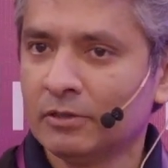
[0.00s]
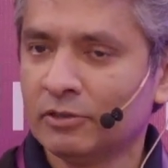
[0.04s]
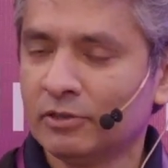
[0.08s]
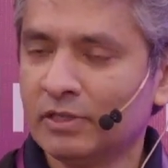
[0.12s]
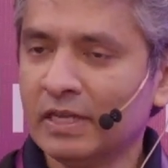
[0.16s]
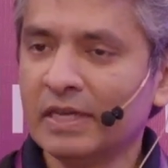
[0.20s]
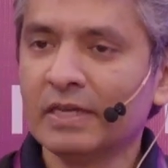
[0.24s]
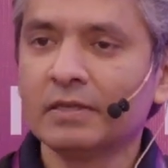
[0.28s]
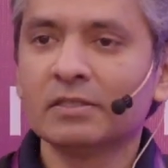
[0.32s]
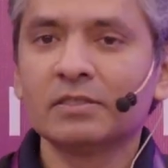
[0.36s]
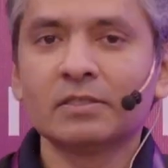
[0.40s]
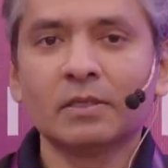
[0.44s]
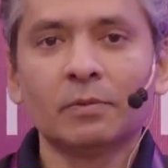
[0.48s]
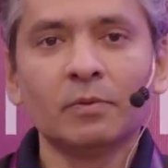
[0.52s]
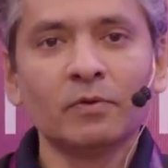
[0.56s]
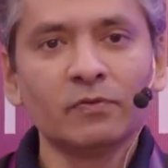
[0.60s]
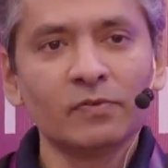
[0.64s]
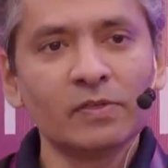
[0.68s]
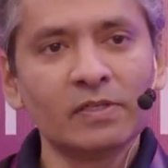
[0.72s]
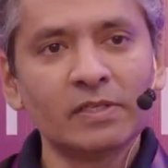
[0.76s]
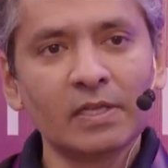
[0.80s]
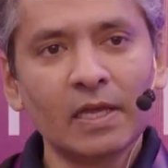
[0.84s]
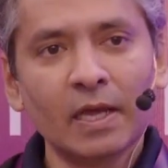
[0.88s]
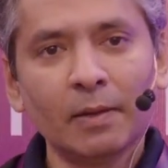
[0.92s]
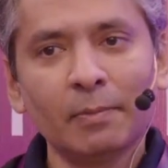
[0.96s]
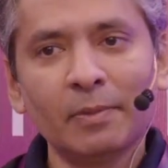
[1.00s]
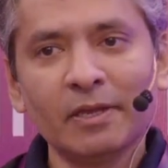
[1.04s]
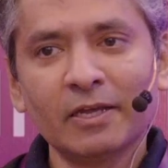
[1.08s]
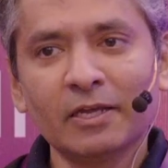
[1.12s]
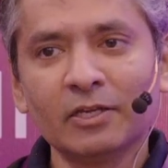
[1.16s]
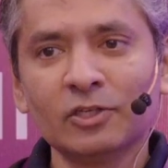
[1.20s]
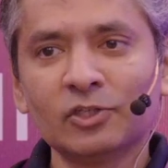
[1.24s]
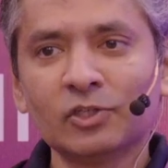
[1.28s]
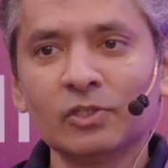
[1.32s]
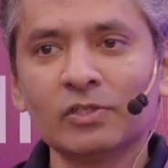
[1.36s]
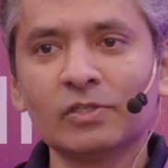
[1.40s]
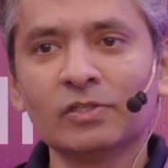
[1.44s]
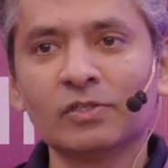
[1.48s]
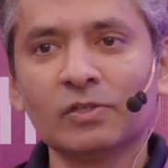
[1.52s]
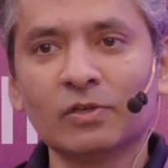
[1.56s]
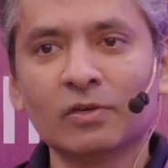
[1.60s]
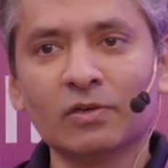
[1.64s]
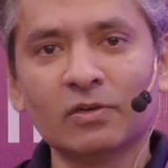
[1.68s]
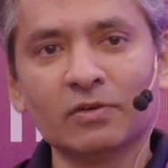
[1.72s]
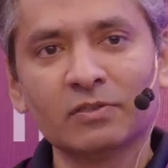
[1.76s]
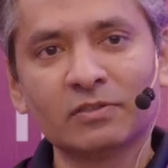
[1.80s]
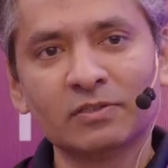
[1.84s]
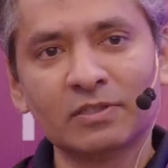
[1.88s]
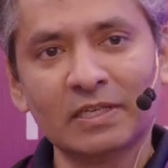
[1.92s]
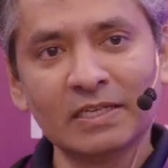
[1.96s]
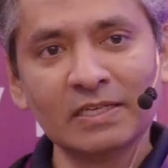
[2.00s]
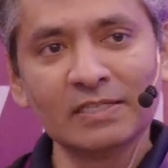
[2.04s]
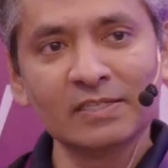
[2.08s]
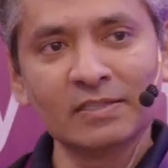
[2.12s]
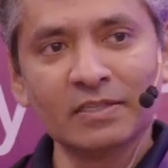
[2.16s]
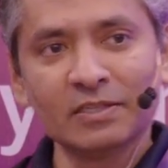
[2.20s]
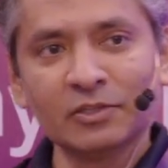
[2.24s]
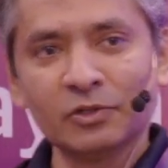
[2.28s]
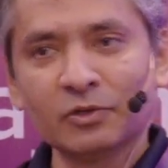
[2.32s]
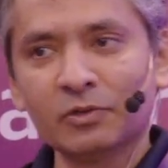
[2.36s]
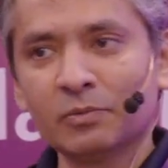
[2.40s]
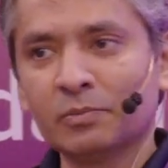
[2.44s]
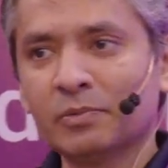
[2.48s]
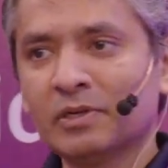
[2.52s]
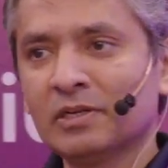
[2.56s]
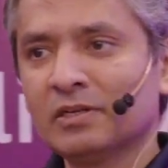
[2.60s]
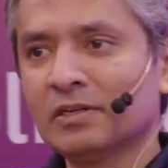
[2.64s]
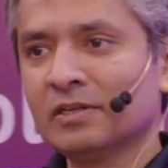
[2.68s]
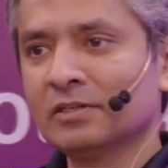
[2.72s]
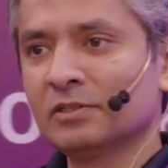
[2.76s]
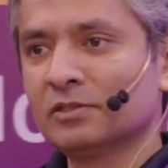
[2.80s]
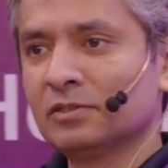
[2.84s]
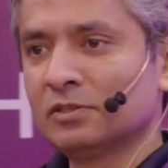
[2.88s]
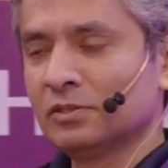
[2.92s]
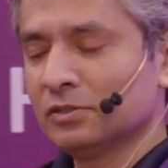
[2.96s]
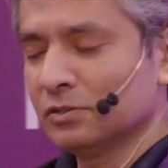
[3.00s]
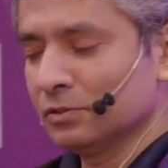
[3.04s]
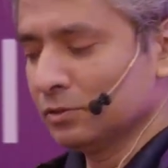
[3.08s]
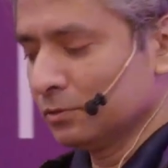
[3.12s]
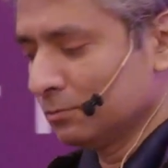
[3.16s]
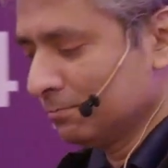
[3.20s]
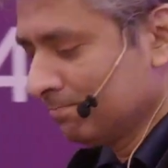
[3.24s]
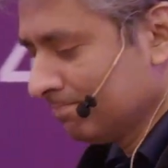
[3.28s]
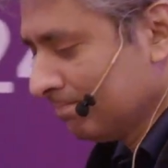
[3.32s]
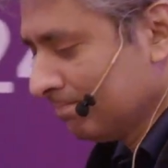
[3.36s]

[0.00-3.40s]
take some of these applications or things that you're building to